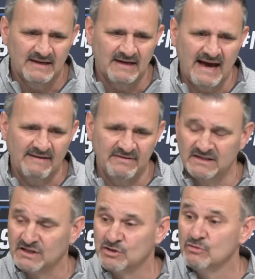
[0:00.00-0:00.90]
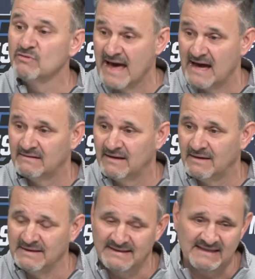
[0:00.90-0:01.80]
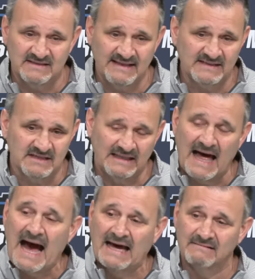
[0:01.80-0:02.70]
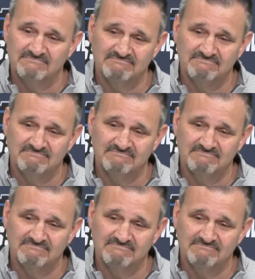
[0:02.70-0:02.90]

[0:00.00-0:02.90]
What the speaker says: having to do that. I mean, that's a lot.